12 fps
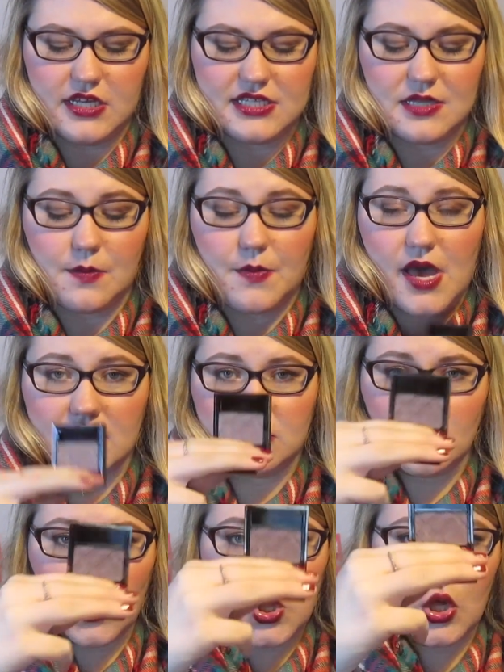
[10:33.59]
is the
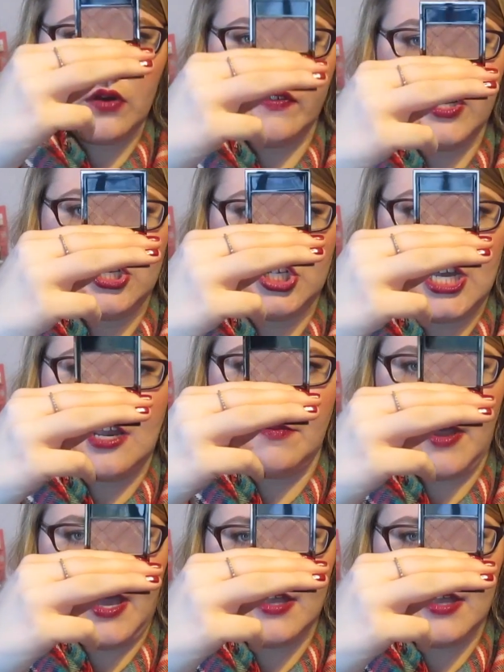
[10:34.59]
best all over shade by